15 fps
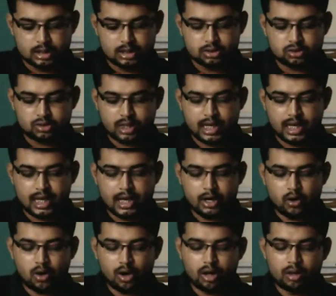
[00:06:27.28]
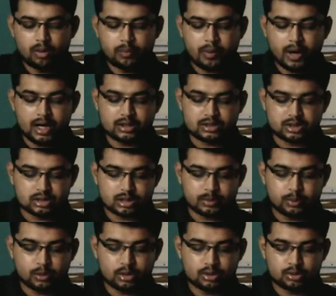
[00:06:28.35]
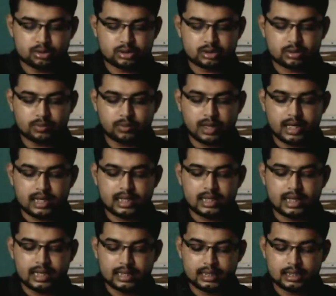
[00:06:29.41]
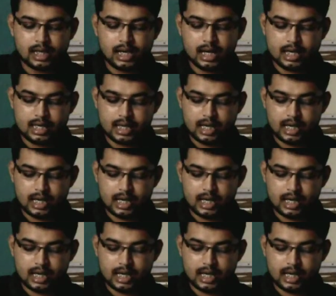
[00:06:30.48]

So all birds reproduce by laying